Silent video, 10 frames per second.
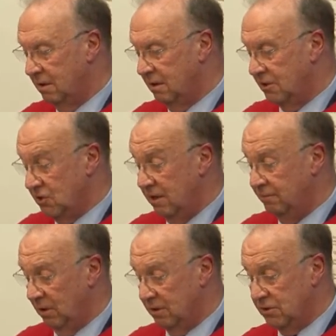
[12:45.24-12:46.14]

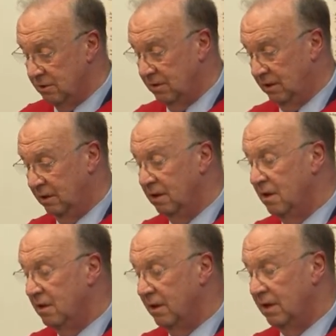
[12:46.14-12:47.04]
achievement during
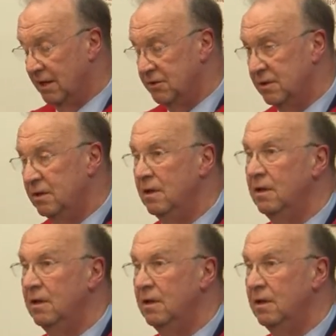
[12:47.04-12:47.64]
the last